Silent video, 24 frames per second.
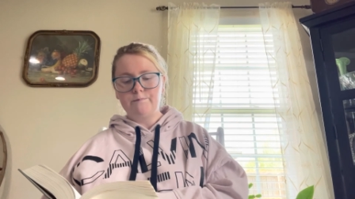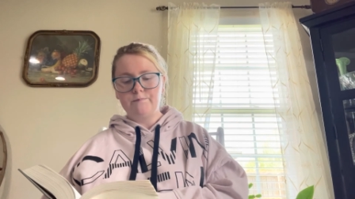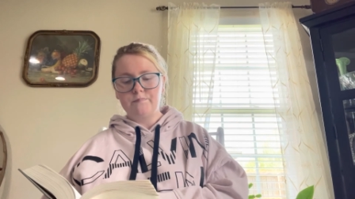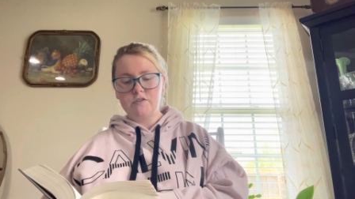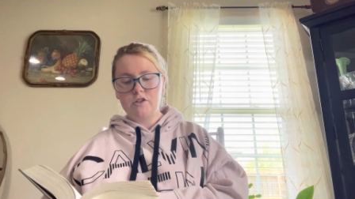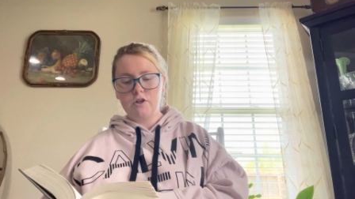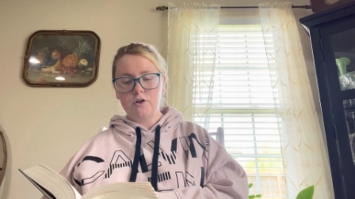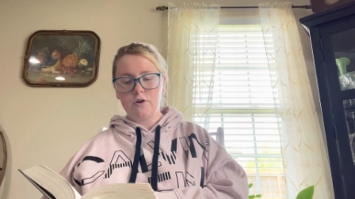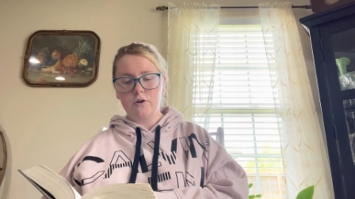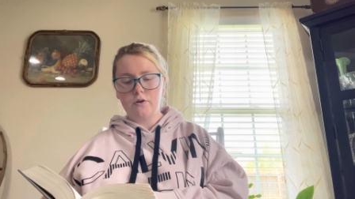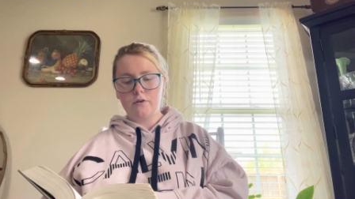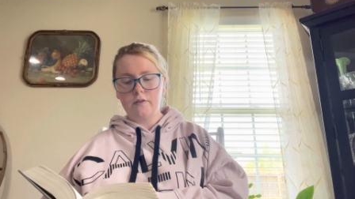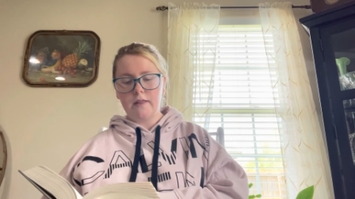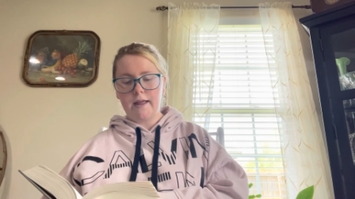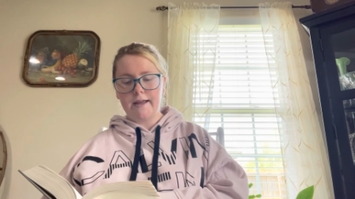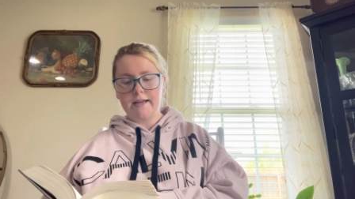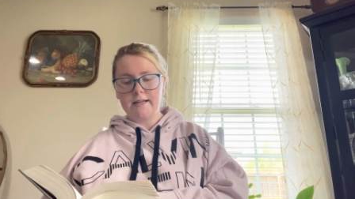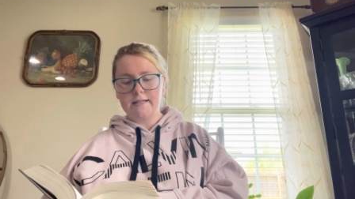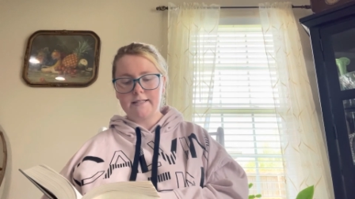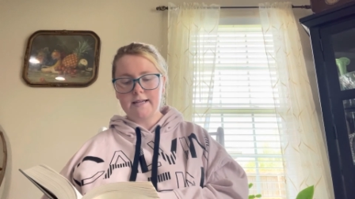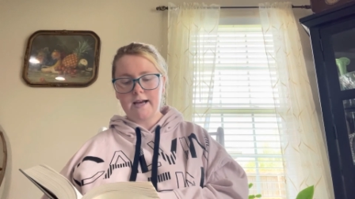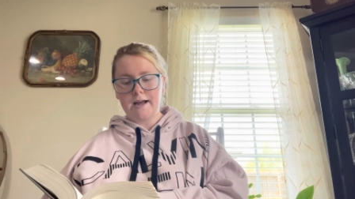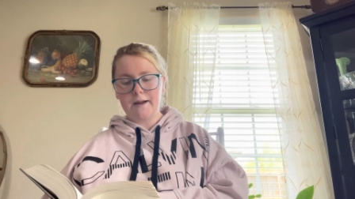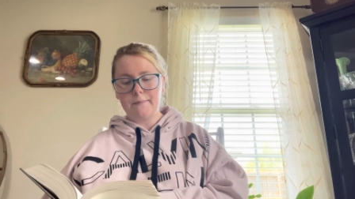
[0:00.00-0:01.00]
to her like a
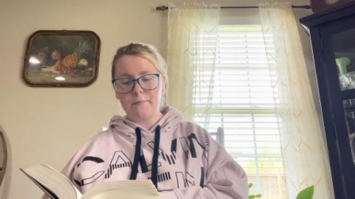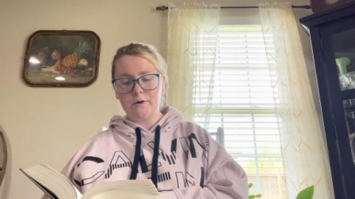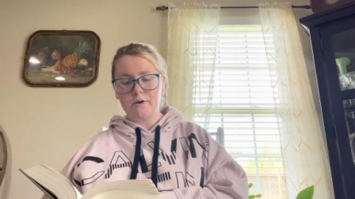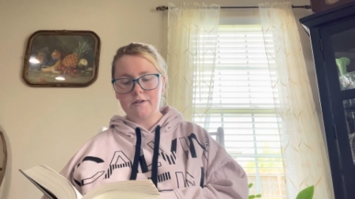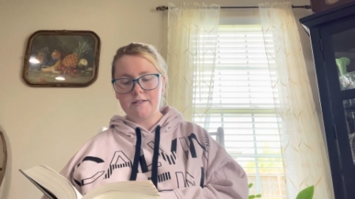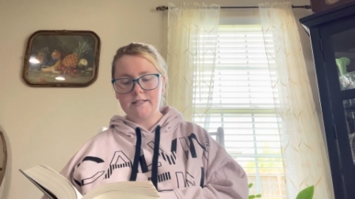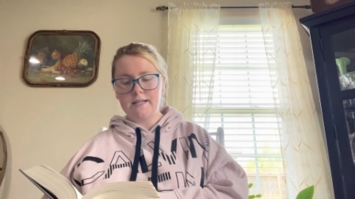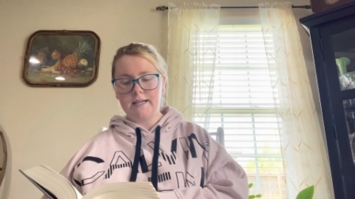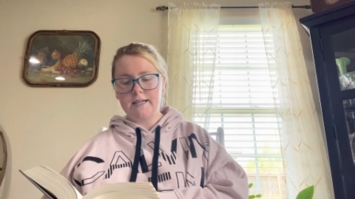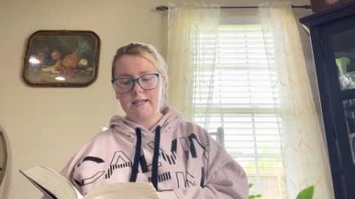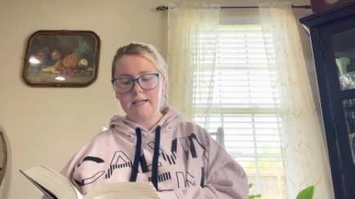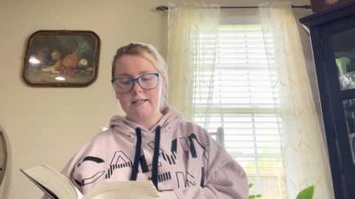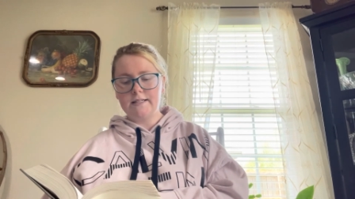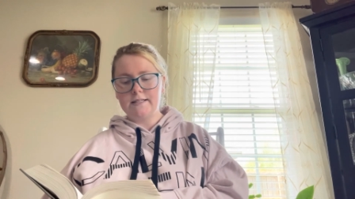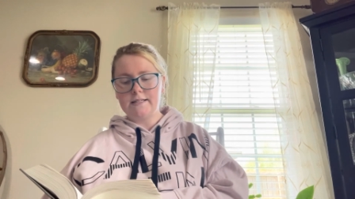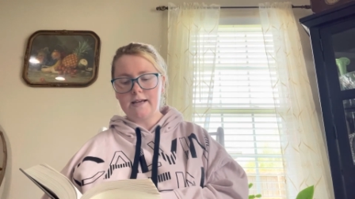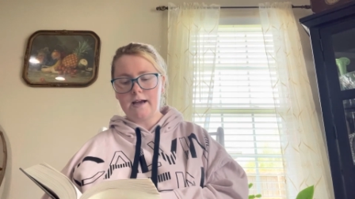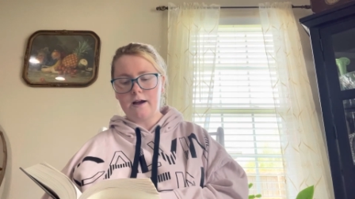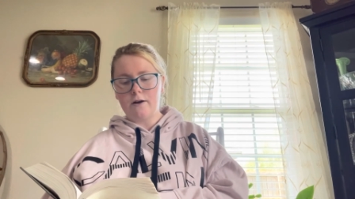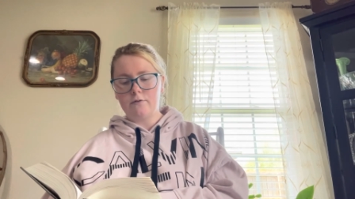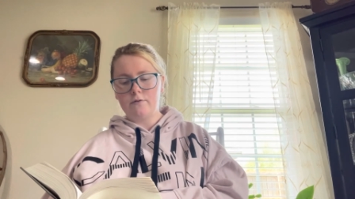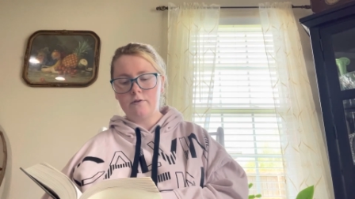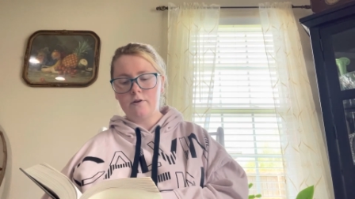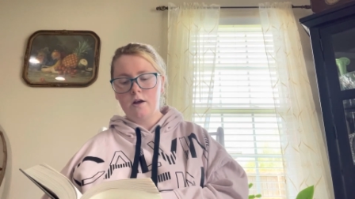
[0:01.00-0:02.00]
timer ticking
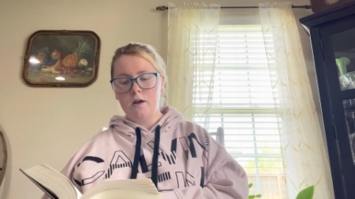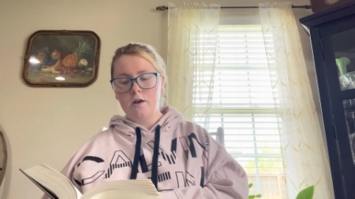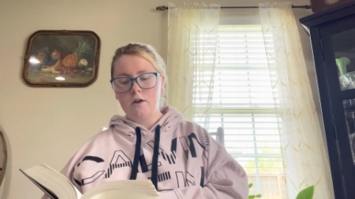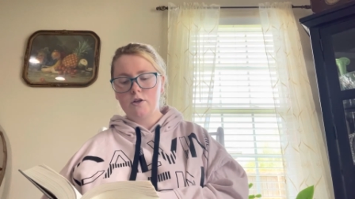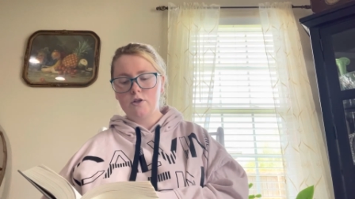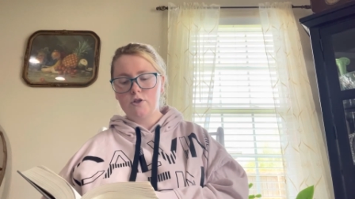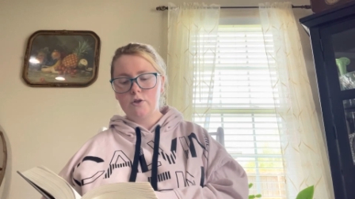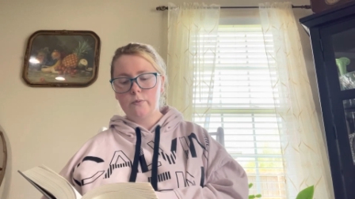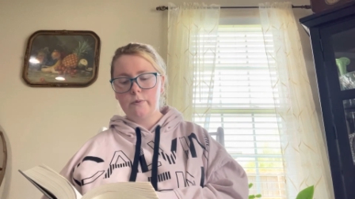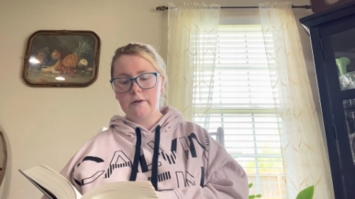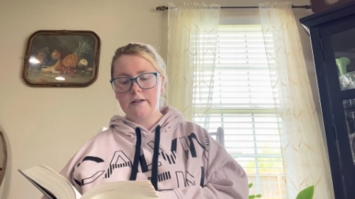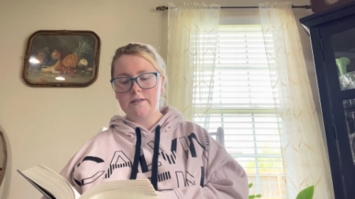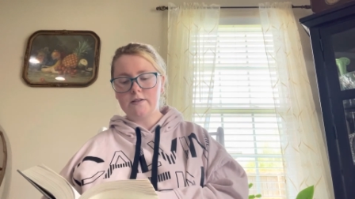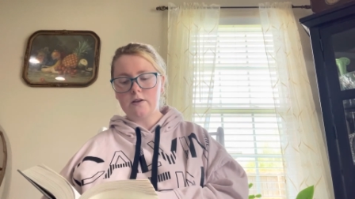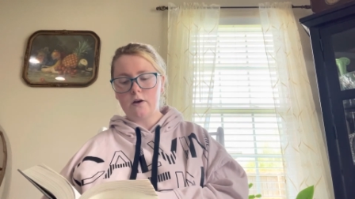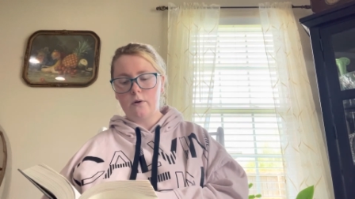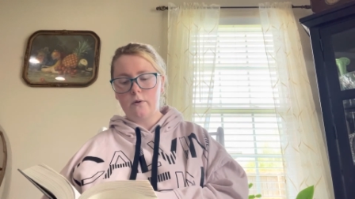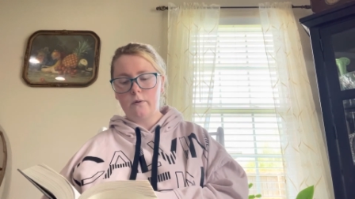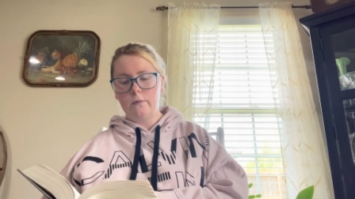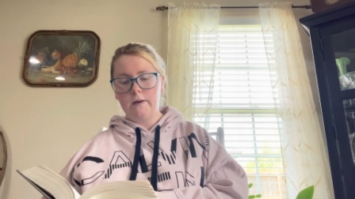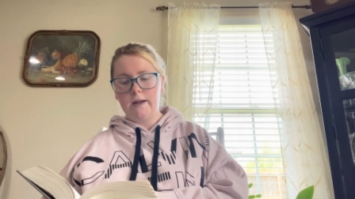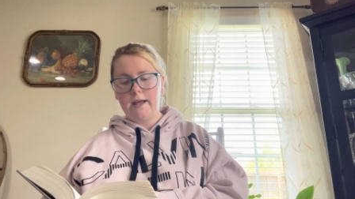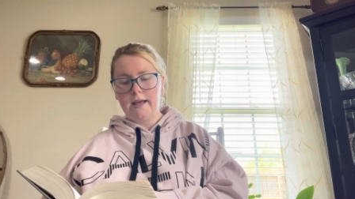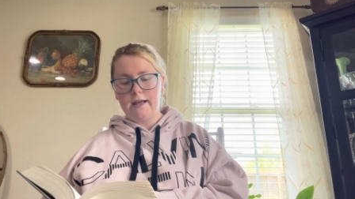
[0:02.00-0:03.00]
down to its
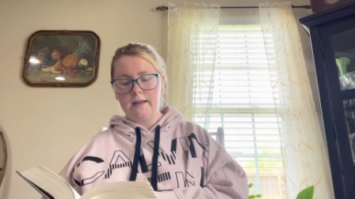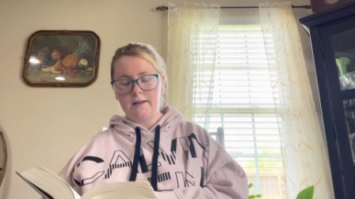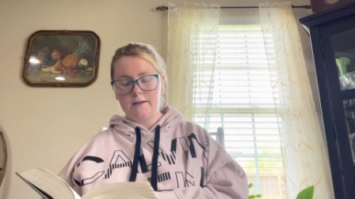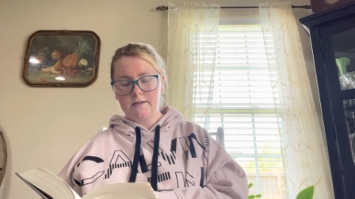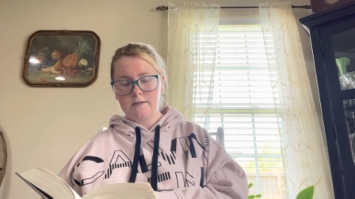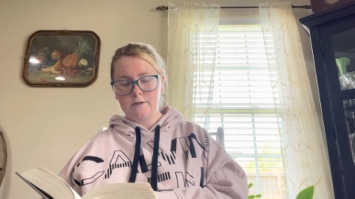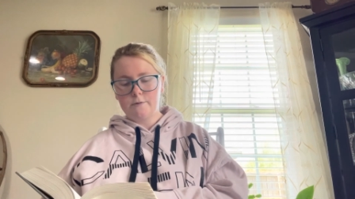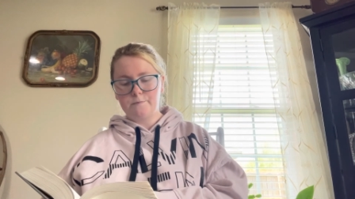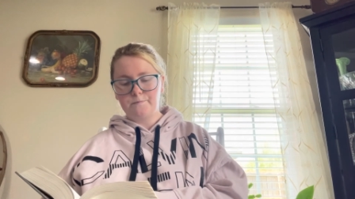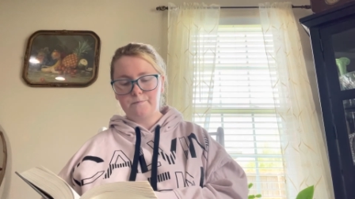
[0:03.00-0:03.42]
own end.